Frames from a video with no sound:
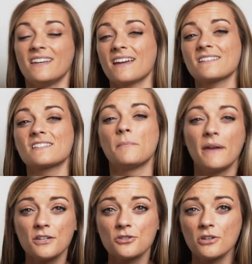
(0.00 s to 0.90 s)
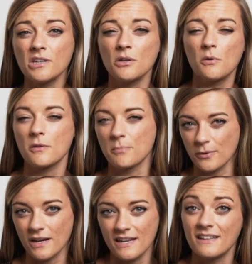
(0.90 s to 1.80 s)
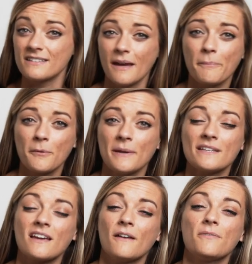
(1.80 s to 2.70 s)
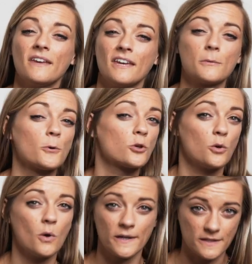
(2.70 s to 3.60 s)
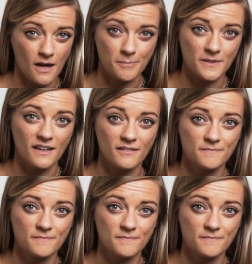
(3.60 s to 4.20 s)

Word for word: Next, make sure you know the breed and temperament of the animal you are adopting.